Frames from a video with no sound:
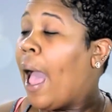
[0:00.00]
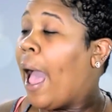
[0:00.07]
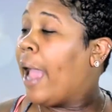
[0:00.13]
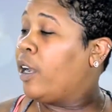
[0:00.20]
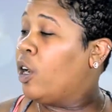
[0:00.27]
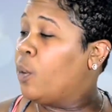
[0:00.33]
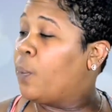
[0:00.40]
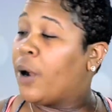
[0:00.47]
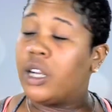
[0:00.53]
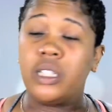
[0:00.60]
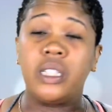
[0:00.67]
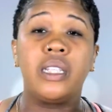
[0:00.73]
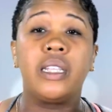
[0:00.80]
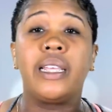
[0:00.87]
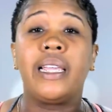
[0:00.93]
I know
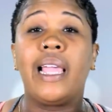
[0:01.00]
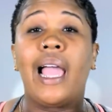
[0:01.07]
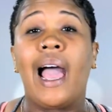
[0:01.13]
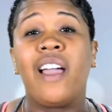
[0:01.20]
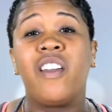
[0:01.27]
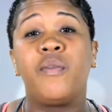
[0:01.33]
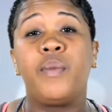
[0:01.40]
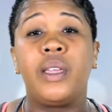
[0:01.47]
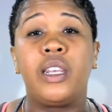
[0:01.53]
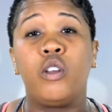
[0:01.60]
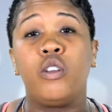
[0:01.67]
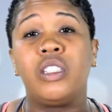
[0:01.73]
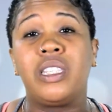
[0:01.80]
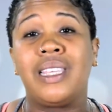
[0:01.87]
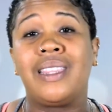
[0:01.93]
personally, I've
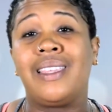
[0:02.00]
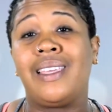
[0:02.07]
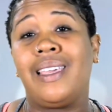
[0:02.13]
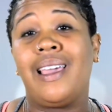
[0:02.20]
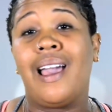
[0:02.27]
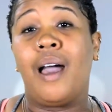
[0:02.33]
been using the